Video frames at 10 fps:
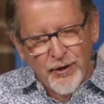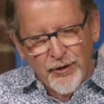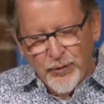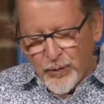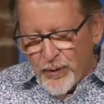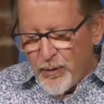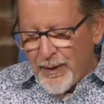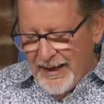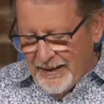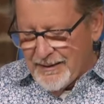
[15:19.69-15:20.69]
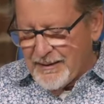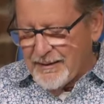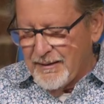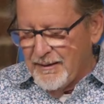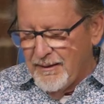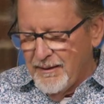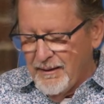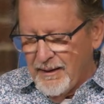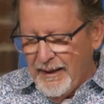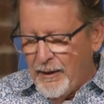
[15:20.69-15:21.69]
through us
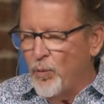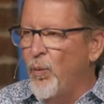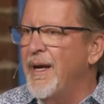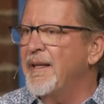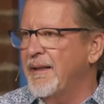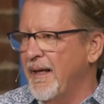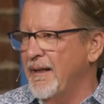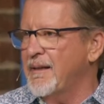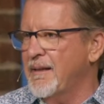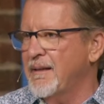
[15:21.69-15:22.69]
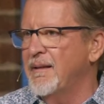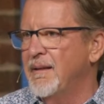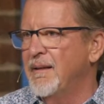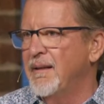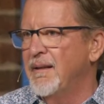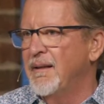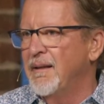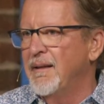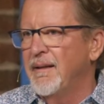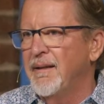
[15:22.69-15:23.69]
and with us.
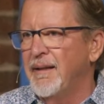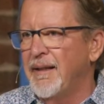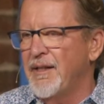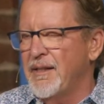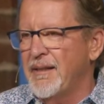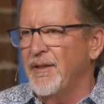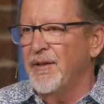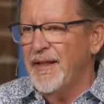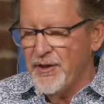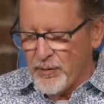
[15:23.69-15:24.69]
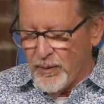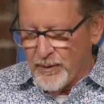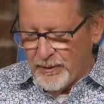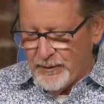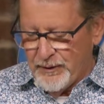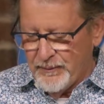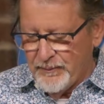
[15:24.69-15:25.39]
It is still his world.